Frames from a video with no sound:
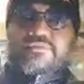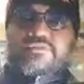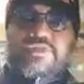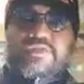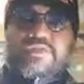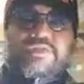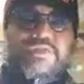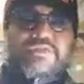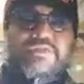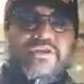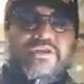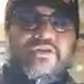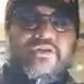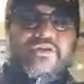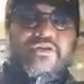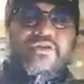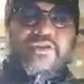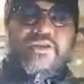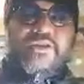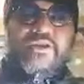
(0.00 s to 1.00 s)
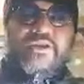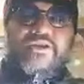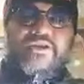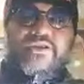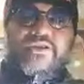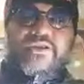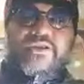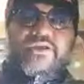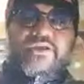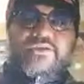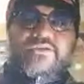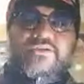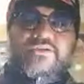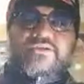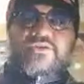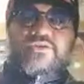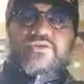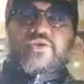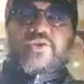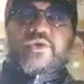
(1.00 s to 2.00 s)

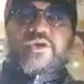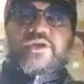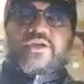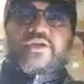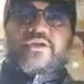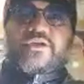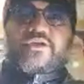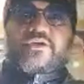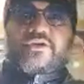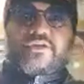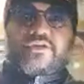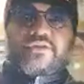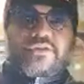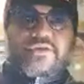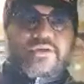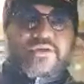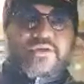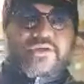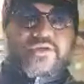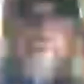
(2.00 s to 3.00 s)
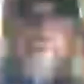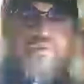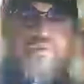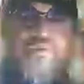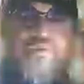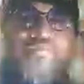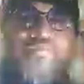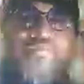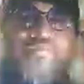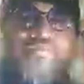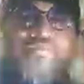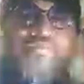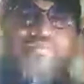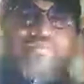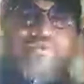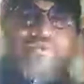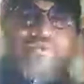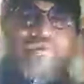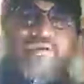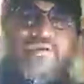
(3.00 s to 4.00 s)
1798 to 1832,
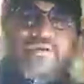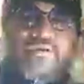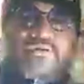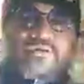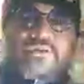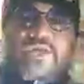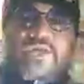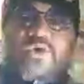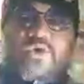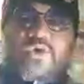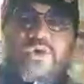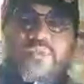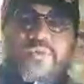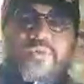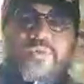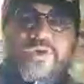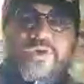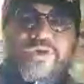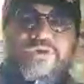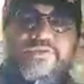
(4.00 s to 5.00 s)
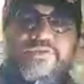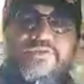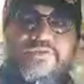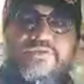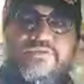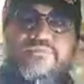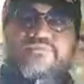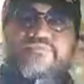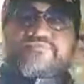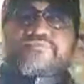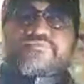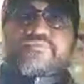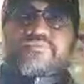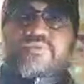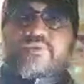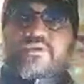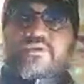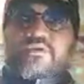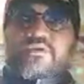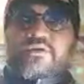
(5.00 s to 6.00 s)
the older
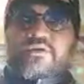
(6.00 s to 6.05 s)
poets,